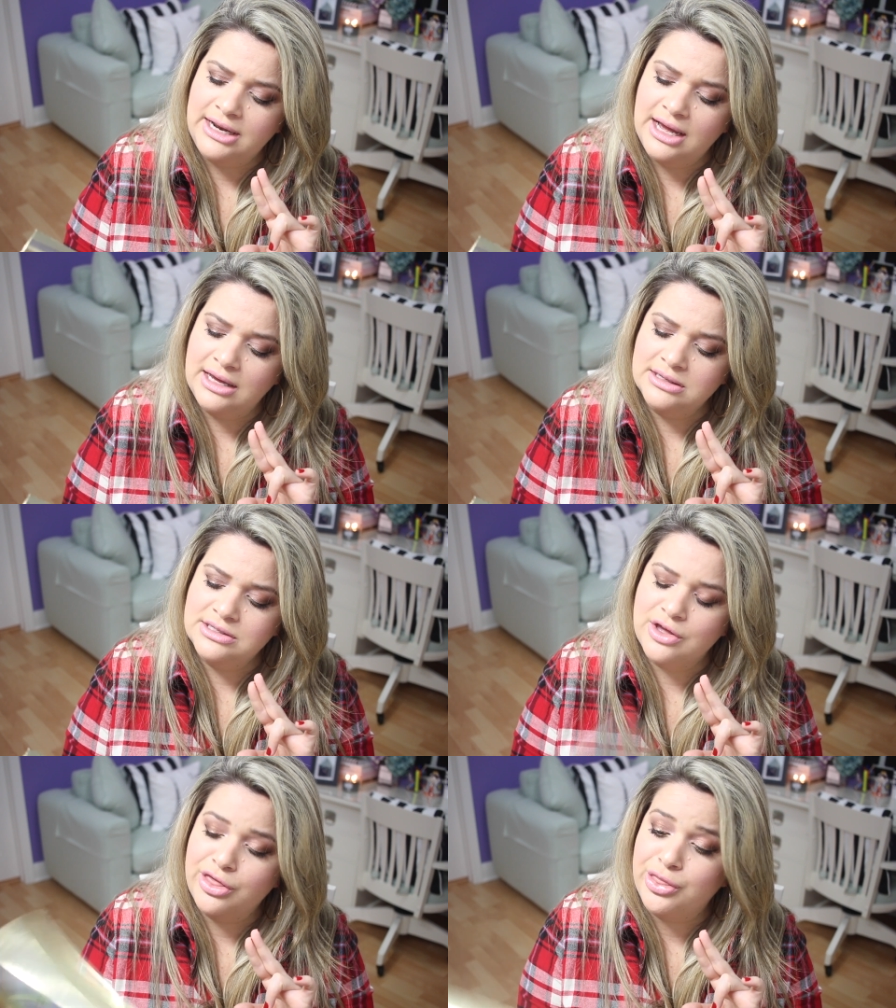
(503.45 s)
It
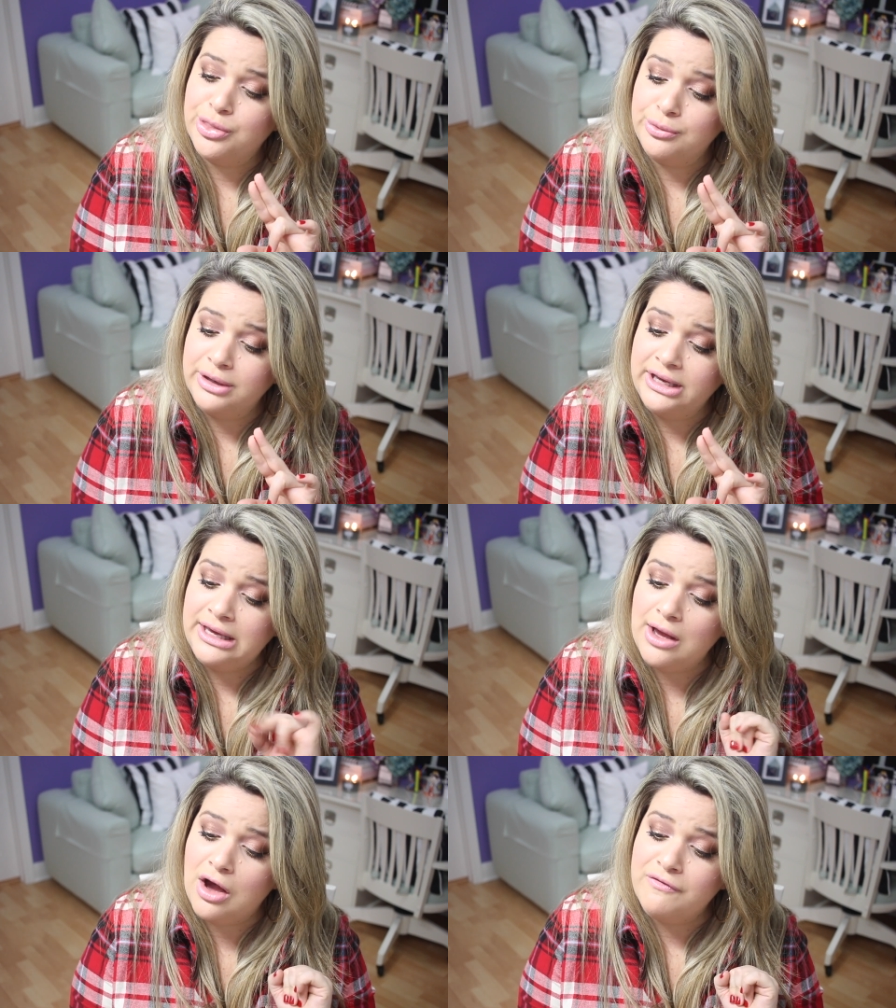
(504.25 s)
has
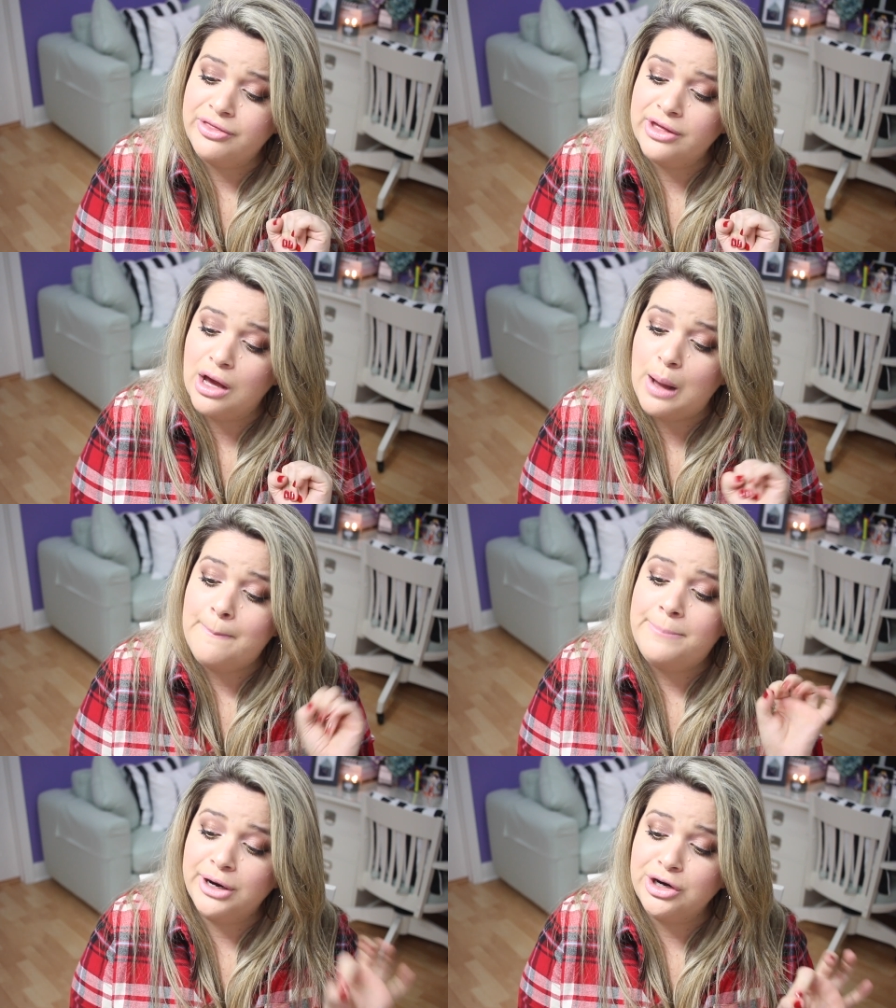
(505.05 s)
three of
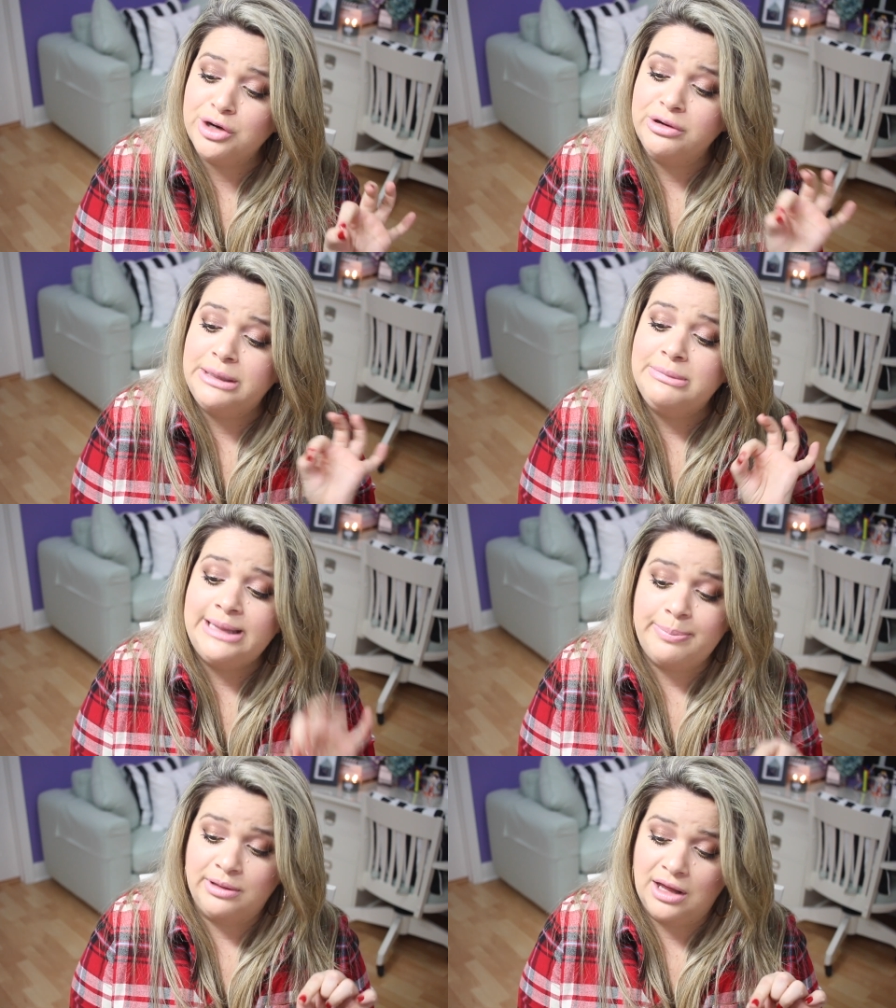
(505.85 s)
the buttercream
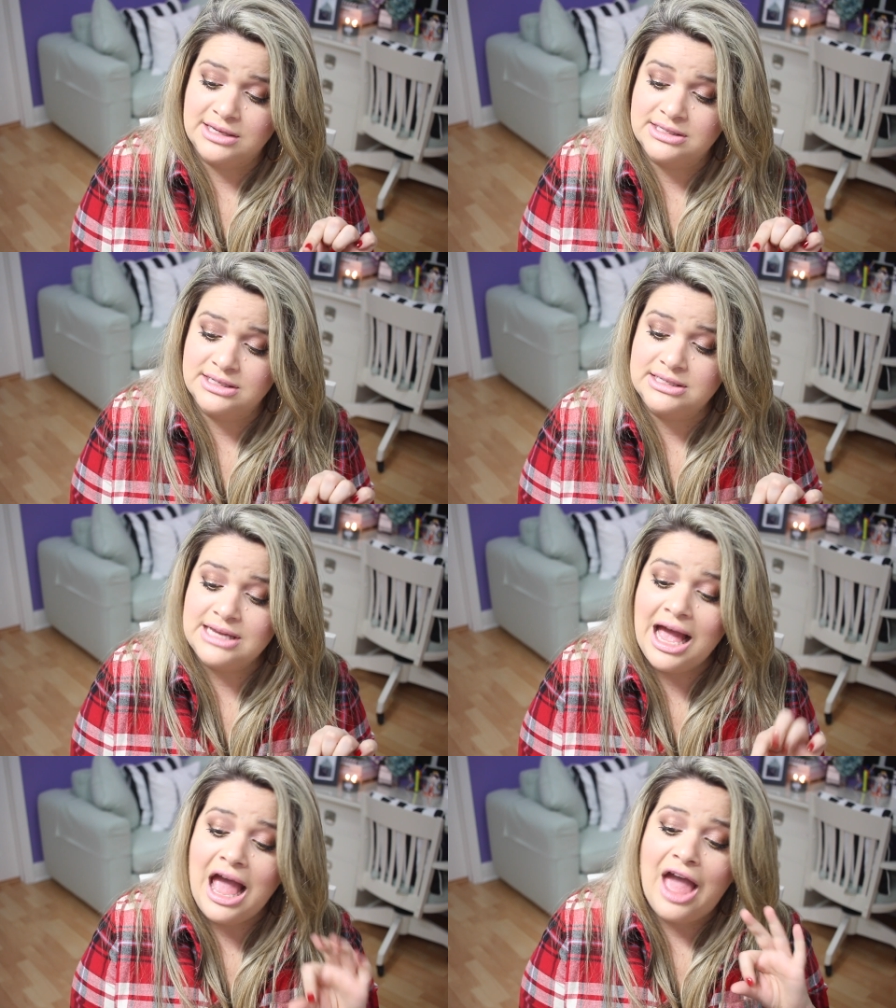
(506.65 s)
lip
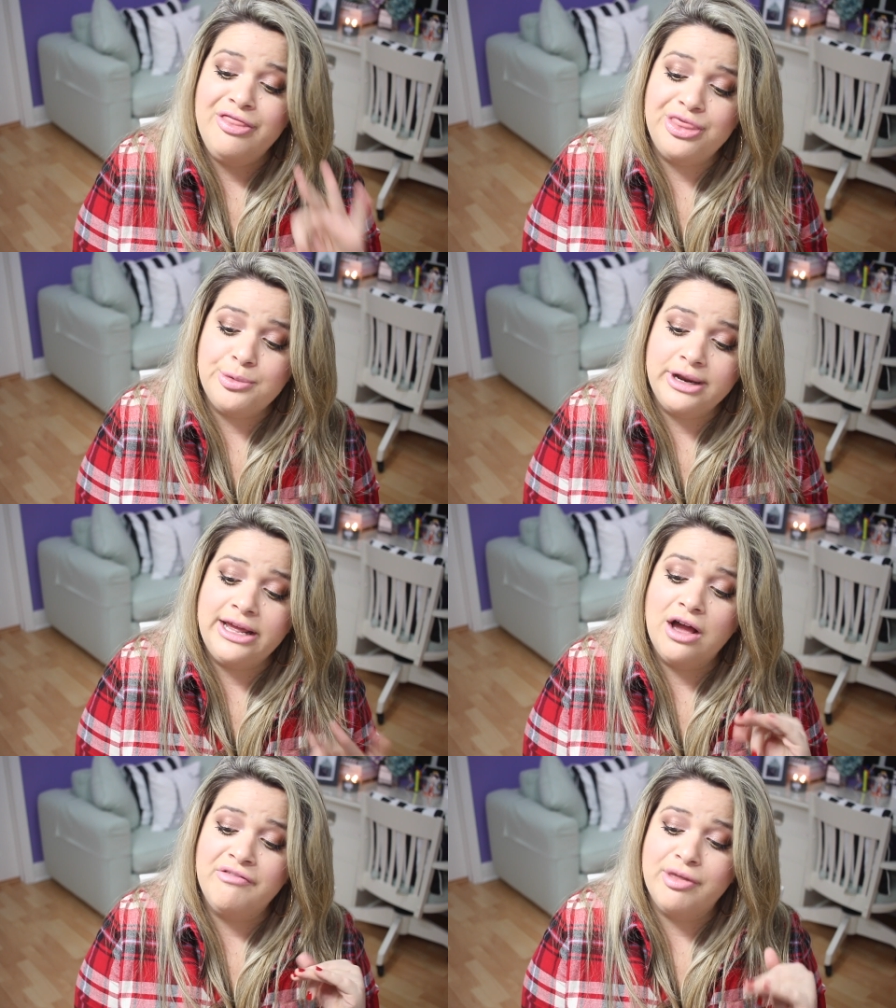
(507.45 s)
glosses and
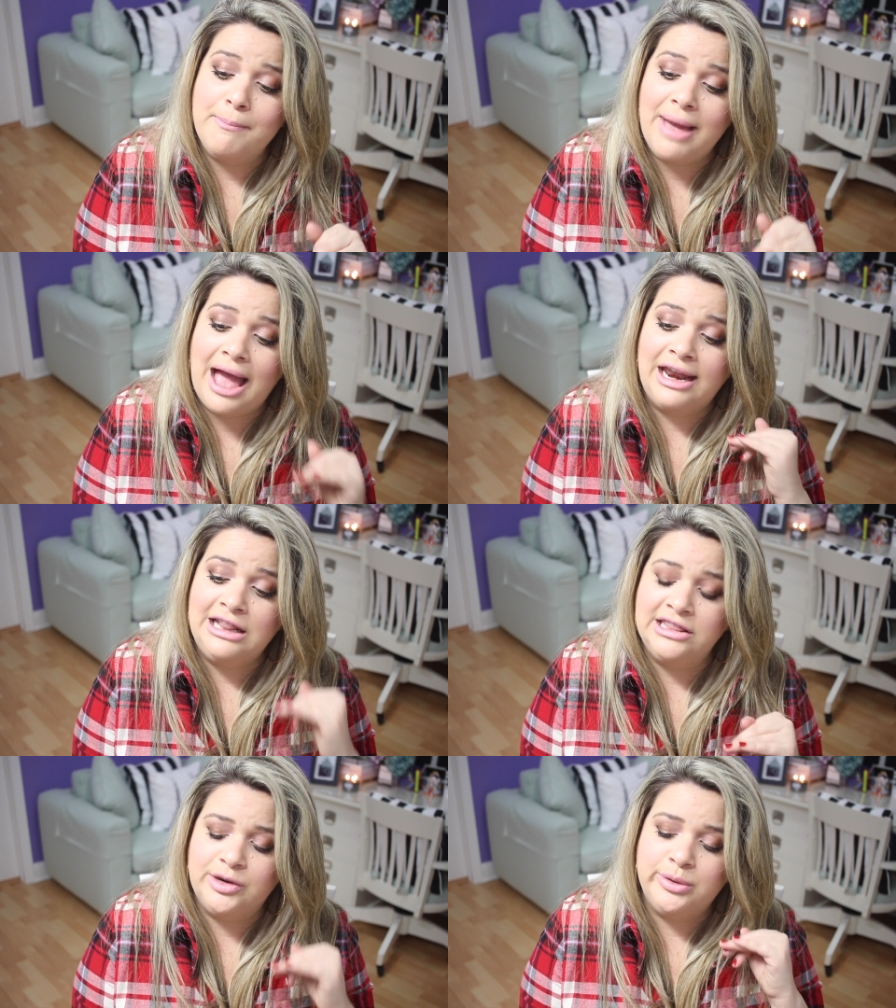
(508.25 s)
three of the
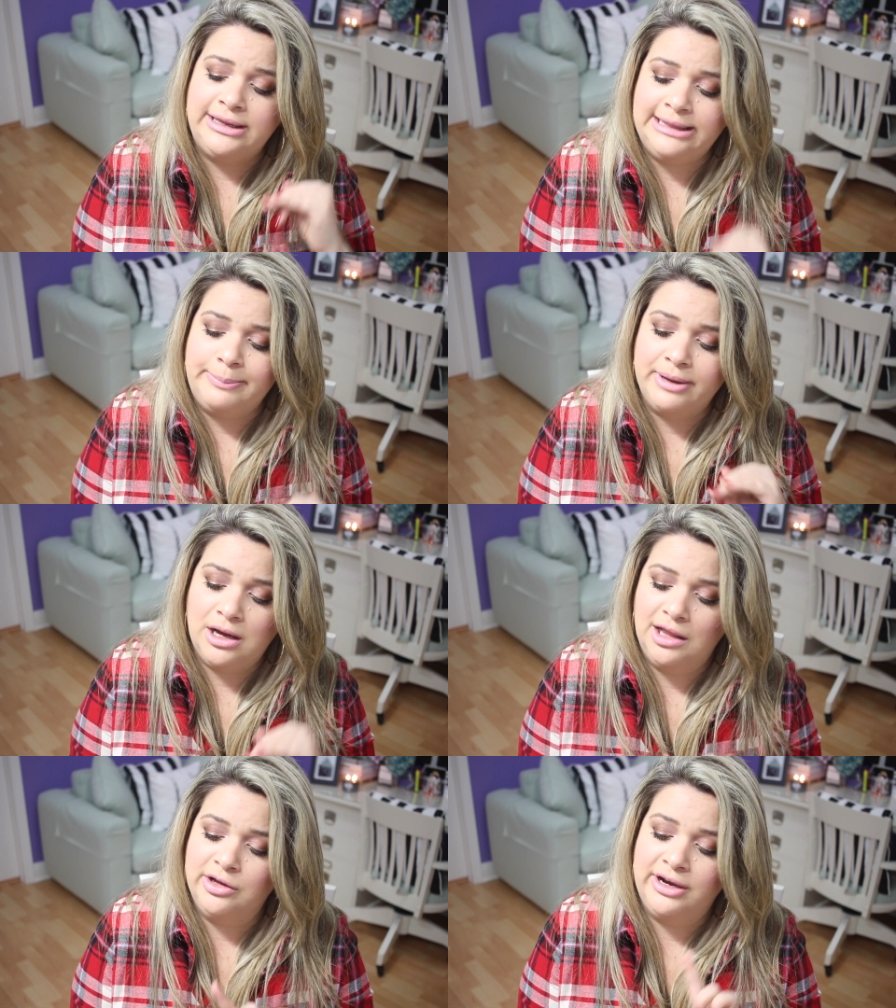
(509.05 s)
matte liquid lip
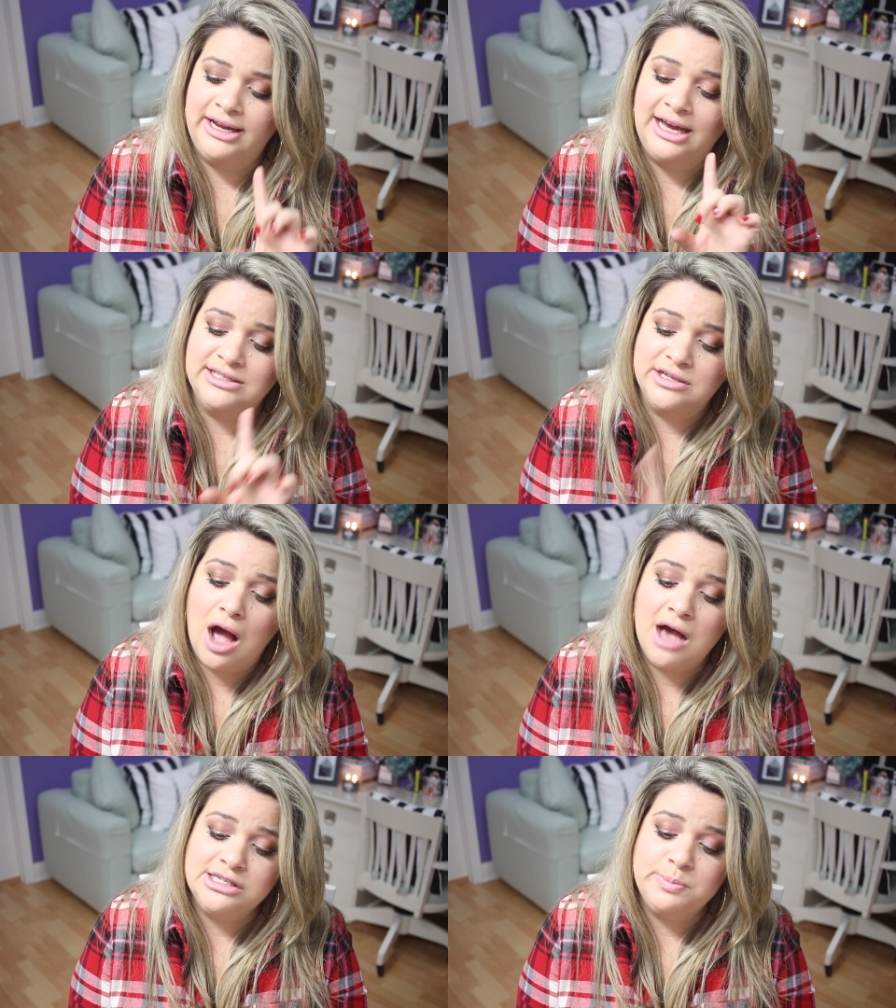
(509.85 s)
color and it has
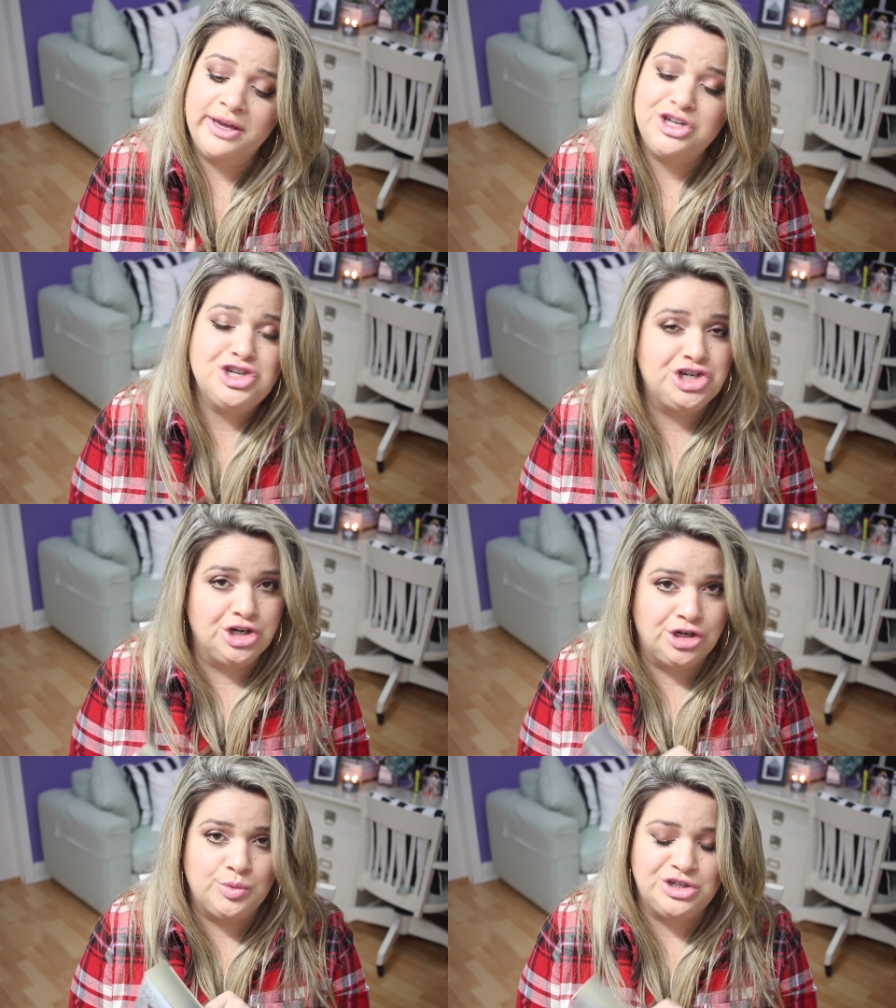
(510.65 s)
cosmic
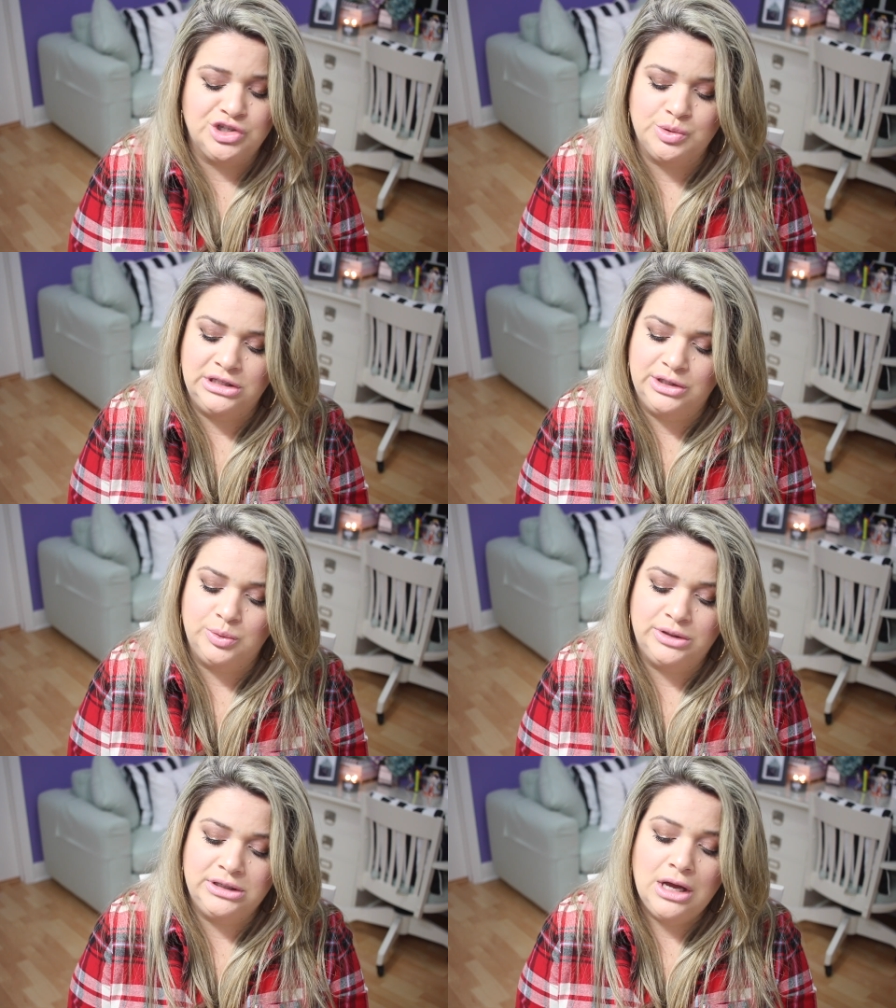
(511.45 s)
sugar which is a really
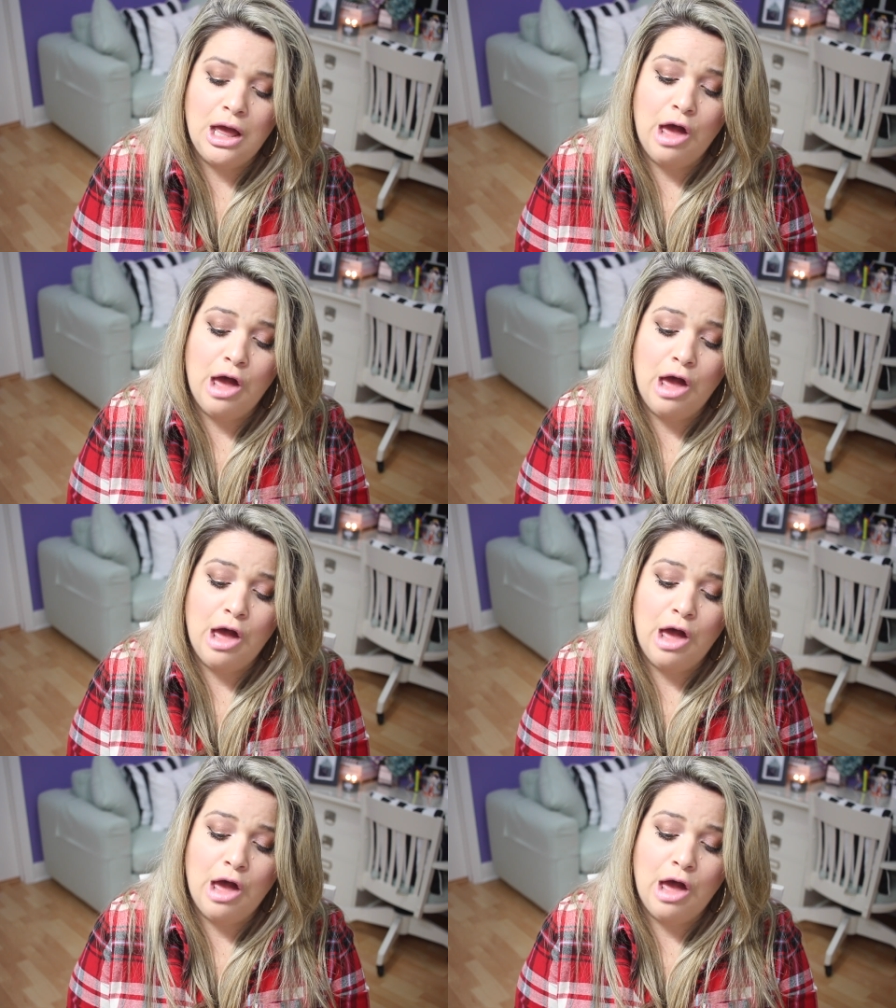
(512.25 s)
good one